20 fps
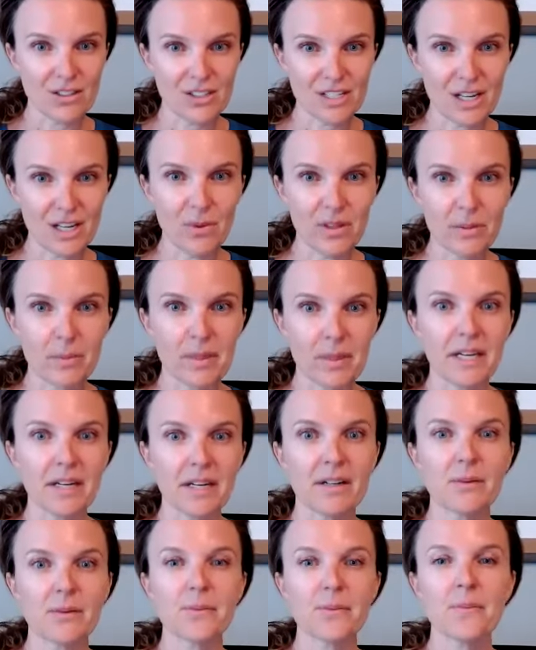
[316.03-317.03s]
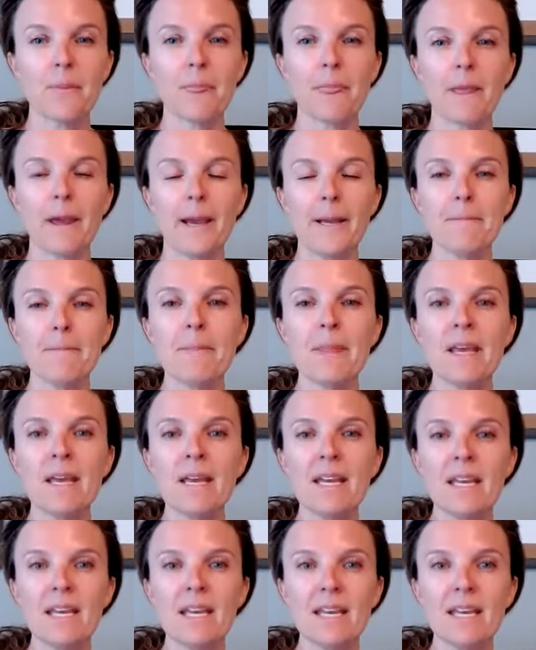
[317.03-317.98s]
Now, stay with me here, okay?